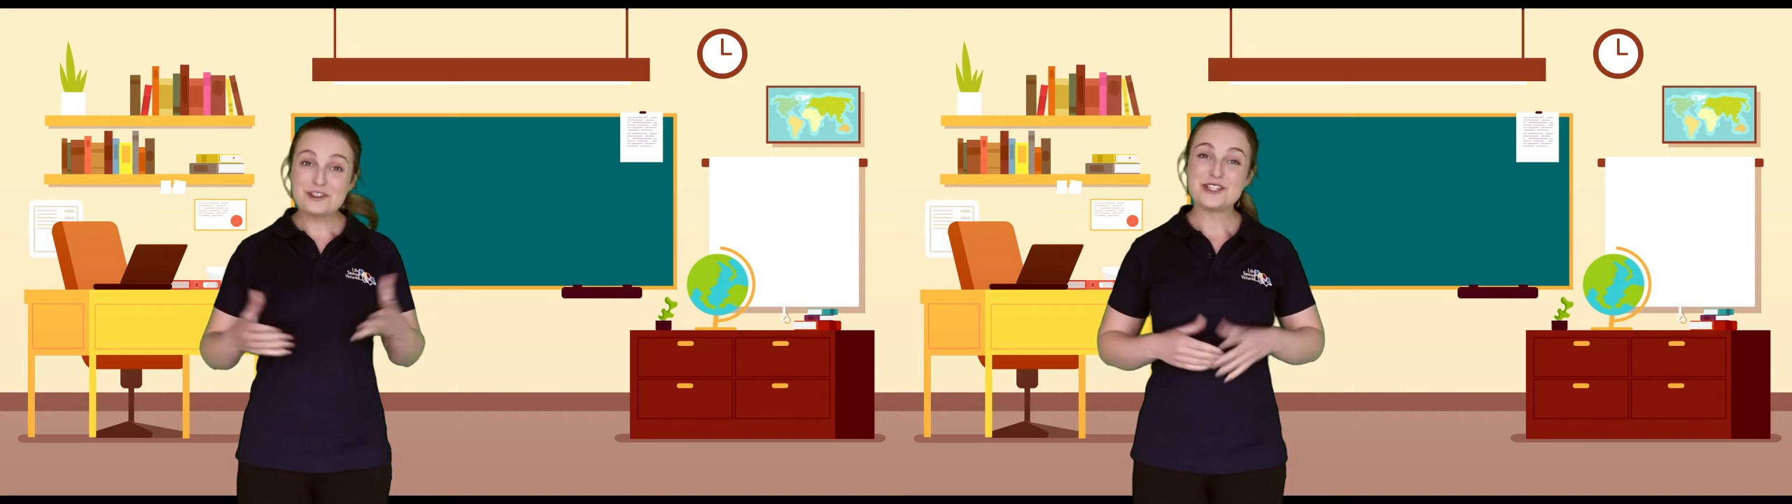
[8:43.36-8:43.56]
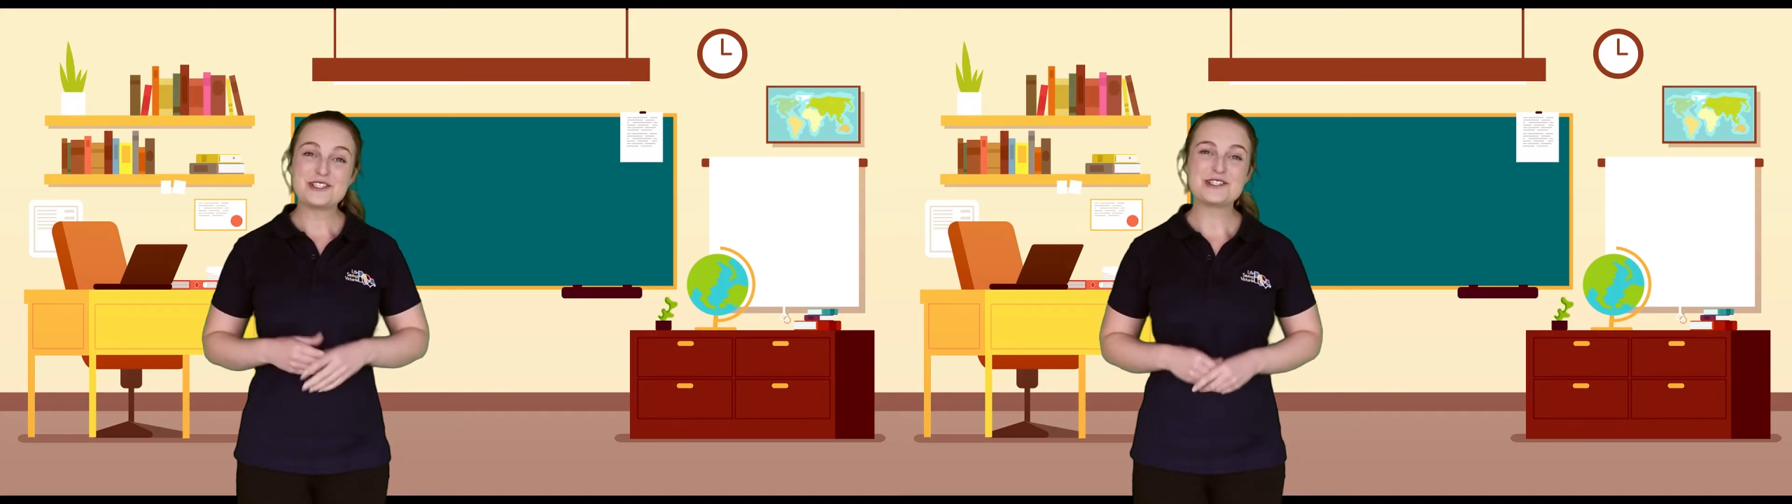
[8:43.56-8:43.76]

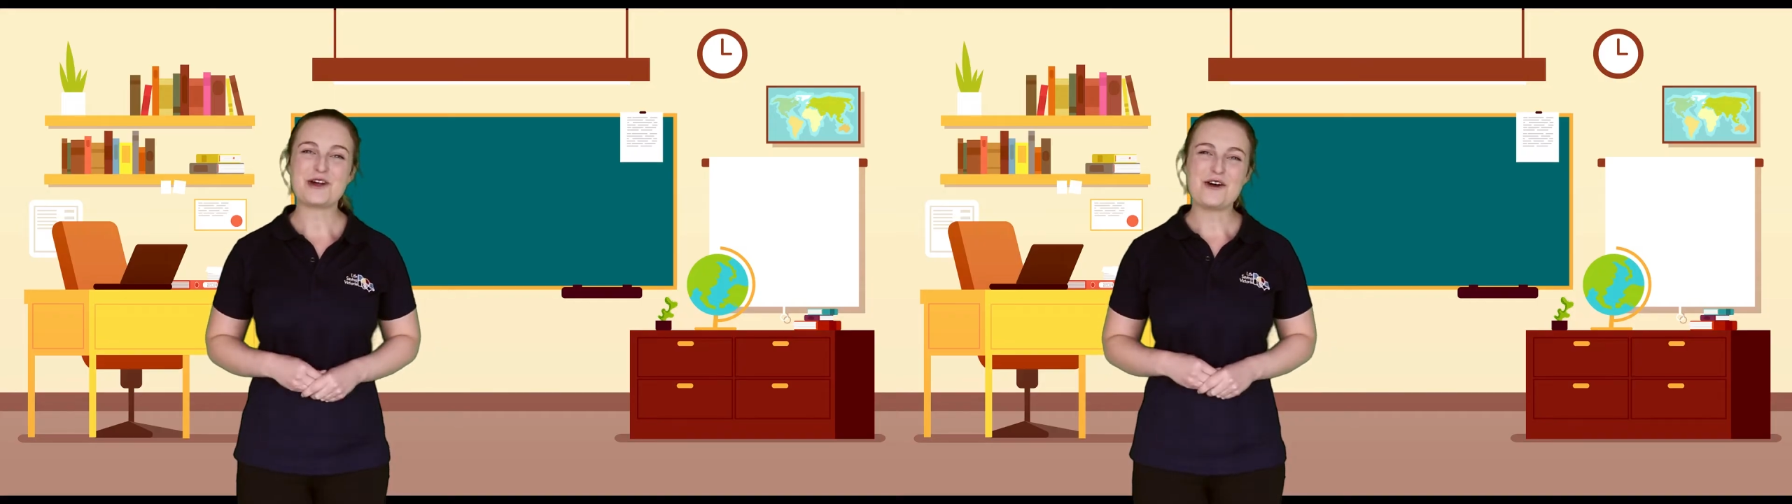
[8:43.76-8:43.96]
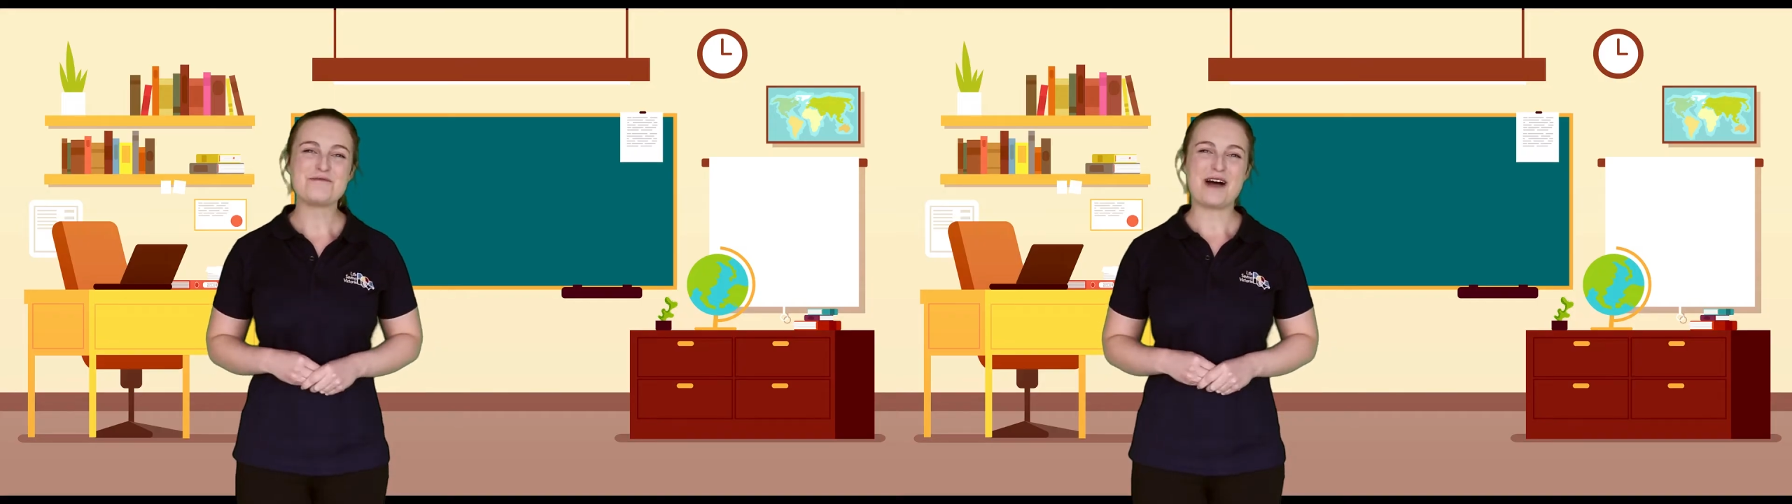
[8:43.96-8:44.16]
learned
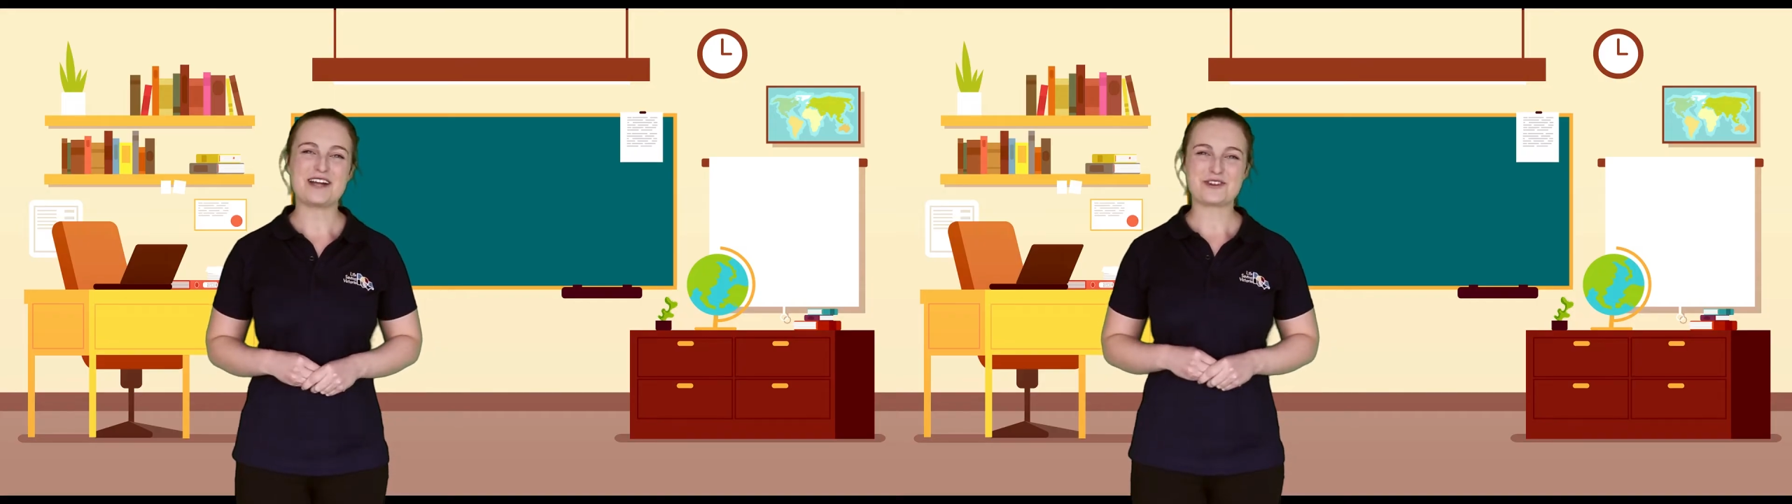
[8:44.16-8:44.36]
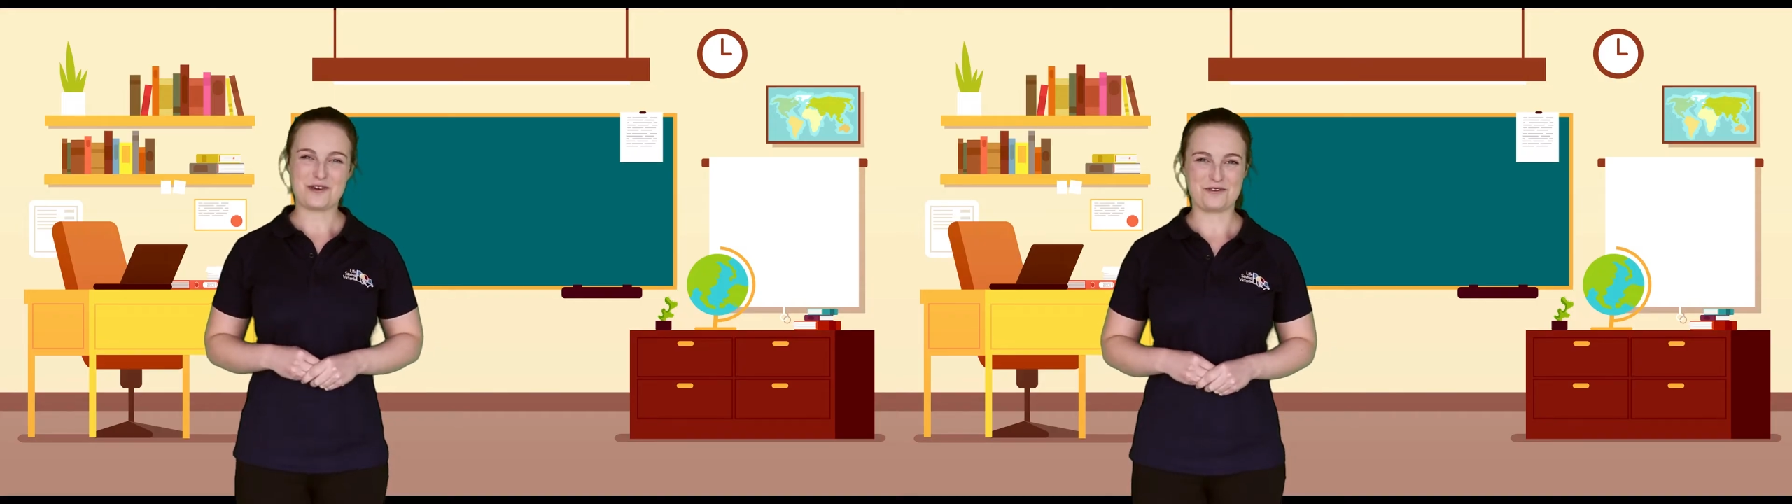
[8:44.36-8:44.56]
so
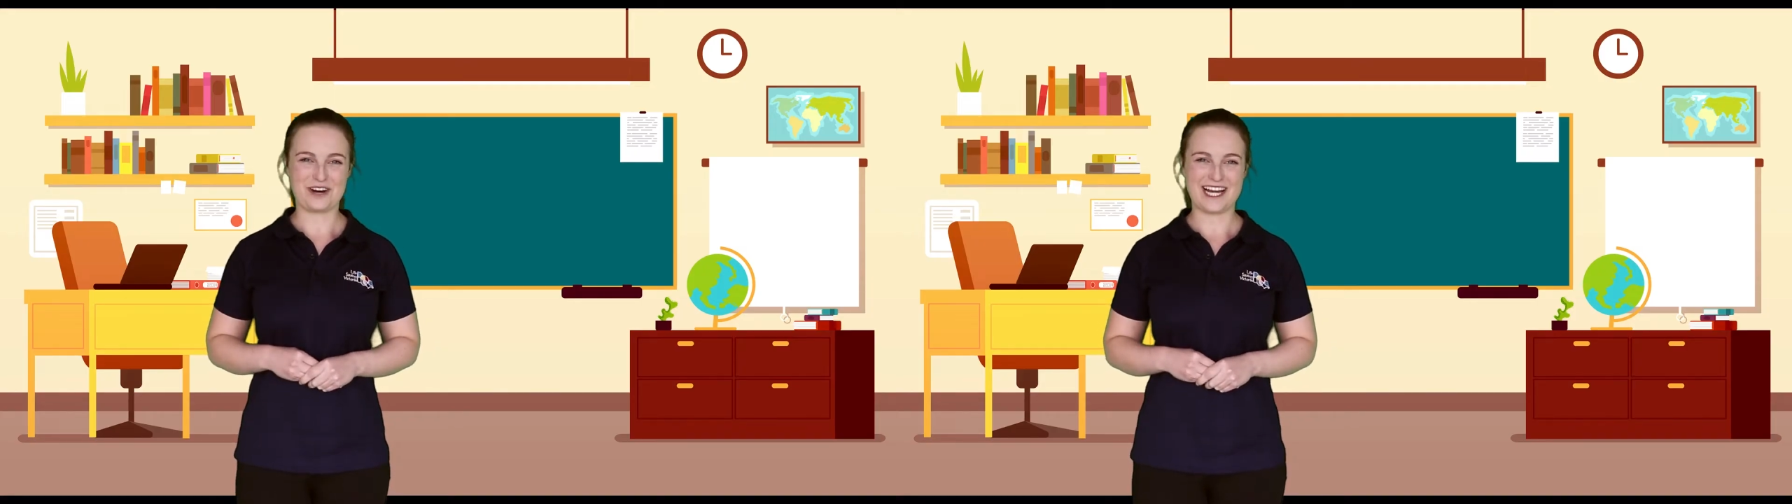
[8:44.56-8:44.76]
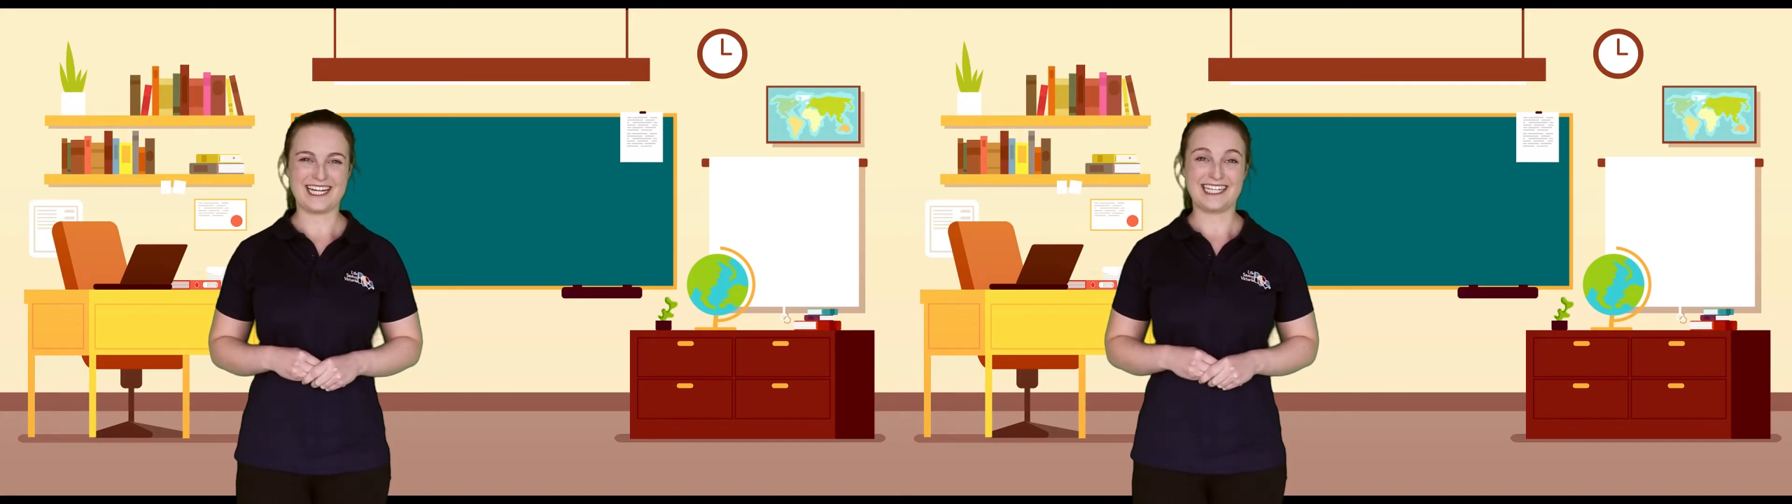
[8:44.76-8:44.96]
much
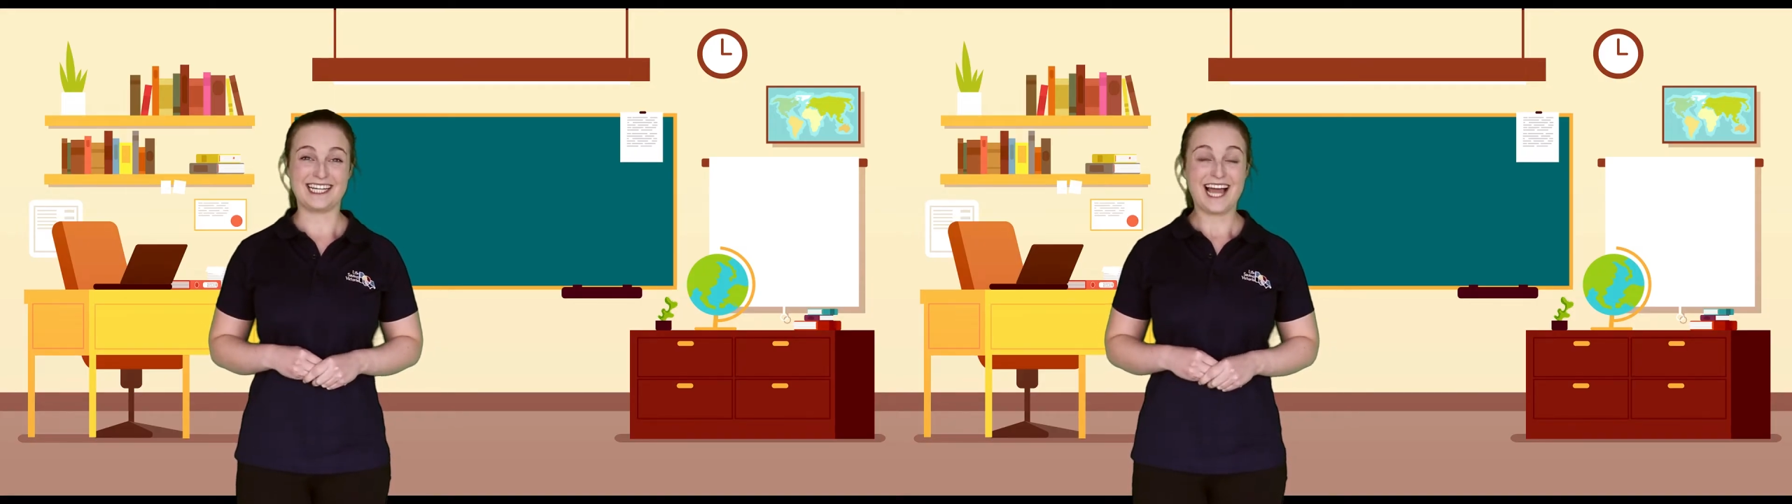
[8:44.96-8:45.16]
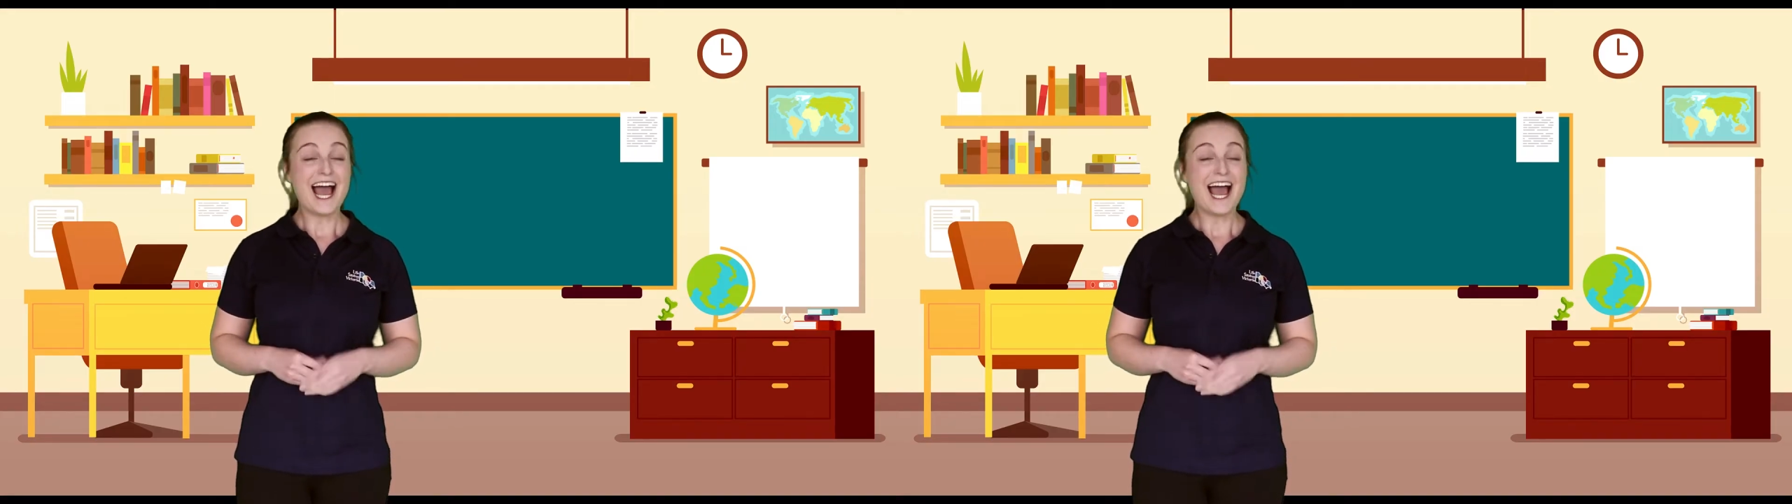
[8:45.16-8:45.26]
already.